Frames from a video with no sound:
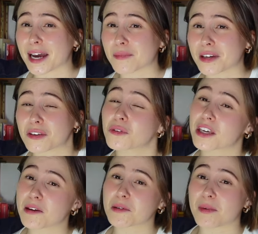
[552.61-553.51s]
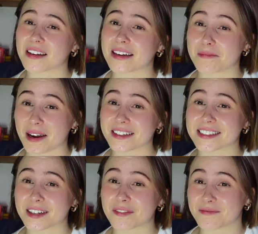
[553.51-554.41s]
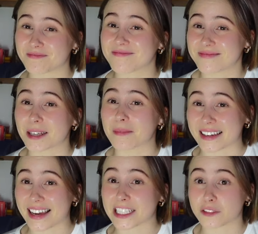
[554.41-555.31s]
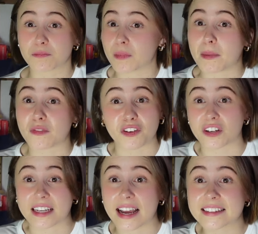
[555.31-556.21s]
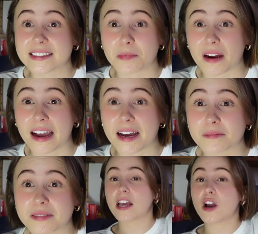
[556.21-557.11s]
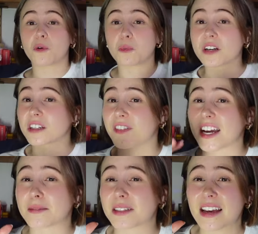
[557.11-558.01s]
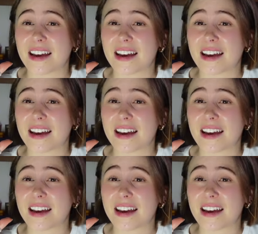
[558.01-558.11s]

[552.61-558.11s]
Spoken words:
I'm okay. You keep your money and buy yourself something nice, maybe for your kids, perhaps. Weird vibes.